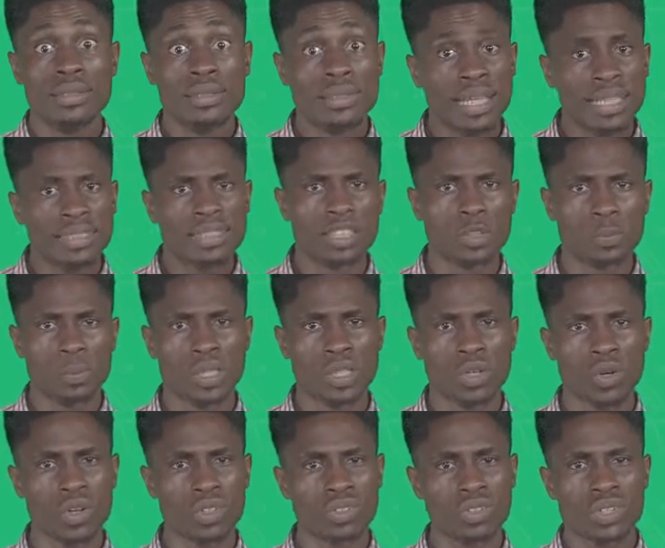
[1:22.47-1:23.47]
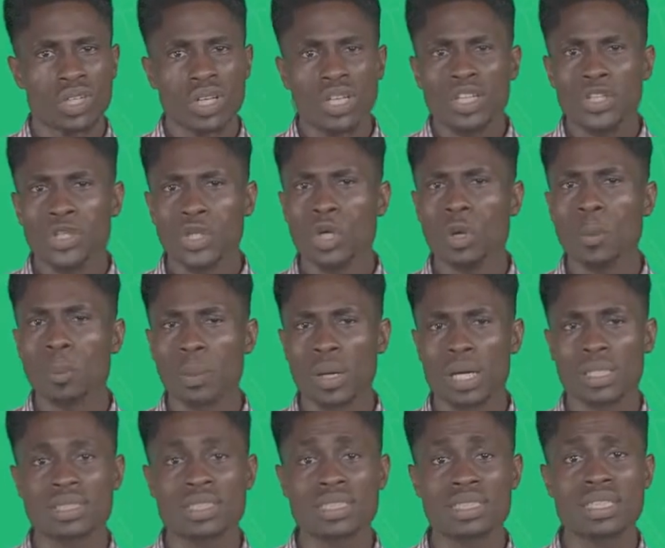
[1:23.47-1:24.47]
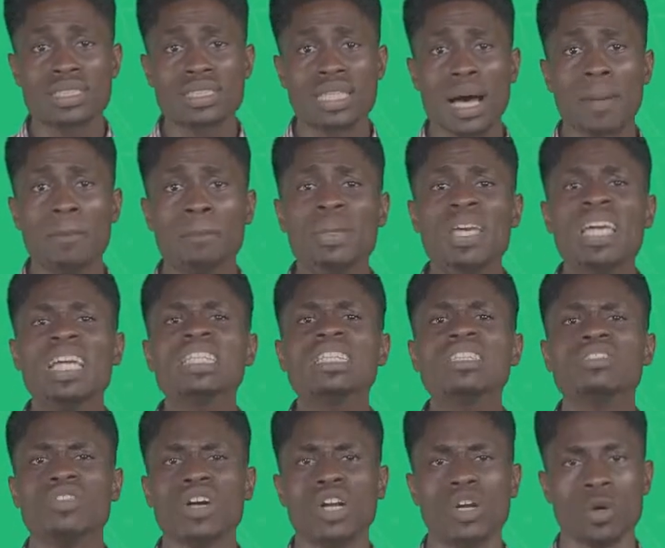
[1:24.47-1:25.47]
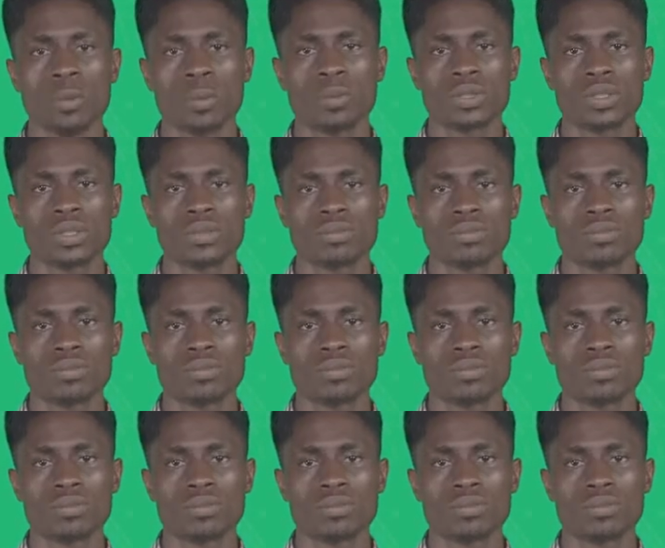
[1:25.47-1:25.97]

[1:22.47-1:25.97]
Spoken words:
This is because new practices are being developed.